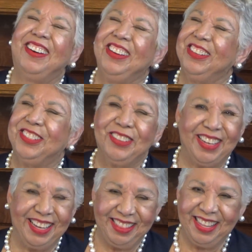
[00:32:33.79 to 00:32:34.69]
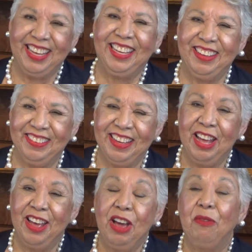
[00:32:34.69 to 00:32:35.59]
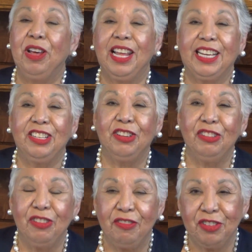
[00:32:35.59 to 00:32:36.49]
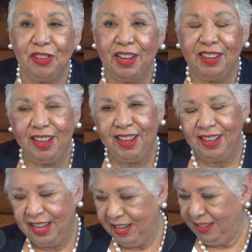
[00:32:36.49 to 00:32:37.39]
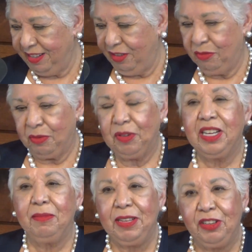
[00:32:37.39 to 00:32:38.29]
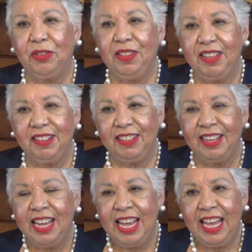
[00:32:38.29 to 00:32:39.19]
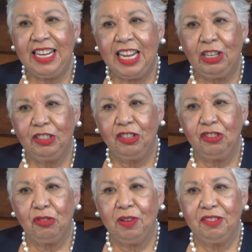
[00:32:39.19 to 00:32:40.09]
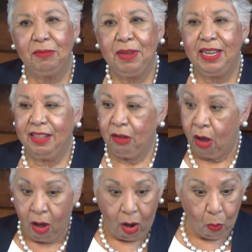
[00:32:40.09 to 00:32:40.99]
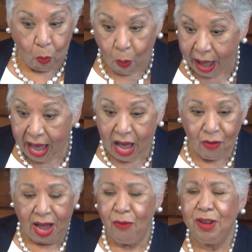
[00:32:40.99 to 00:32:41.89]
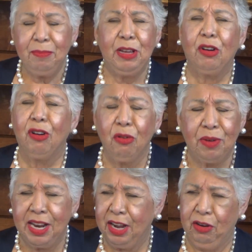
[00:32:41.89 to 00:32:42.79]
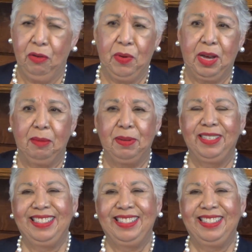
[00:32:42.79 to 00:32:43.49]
Oh, you're so kind. Thank you. Well, like I told you, after I knew we were going to be doing this, and I looked at your resume, and I thought, wow, I want to be her when I grow up.